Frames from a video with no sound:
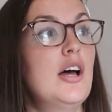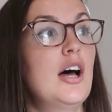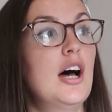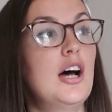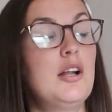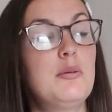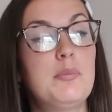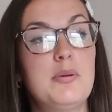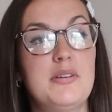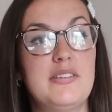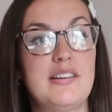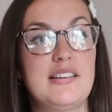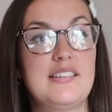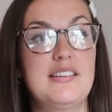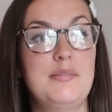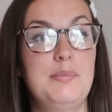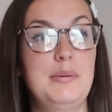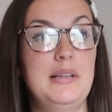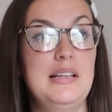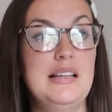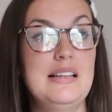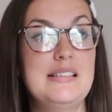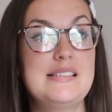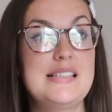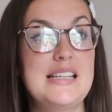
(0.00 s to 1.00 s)

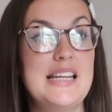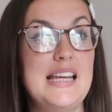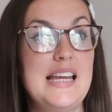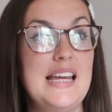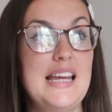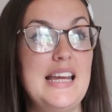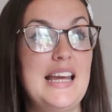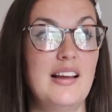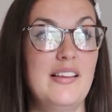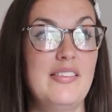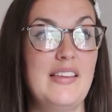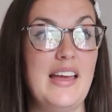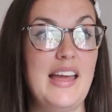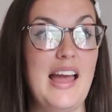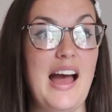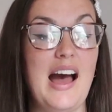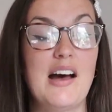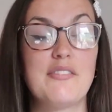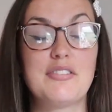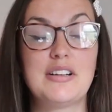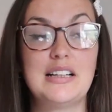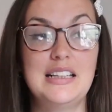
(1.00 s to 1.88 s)
unpredictability, and they have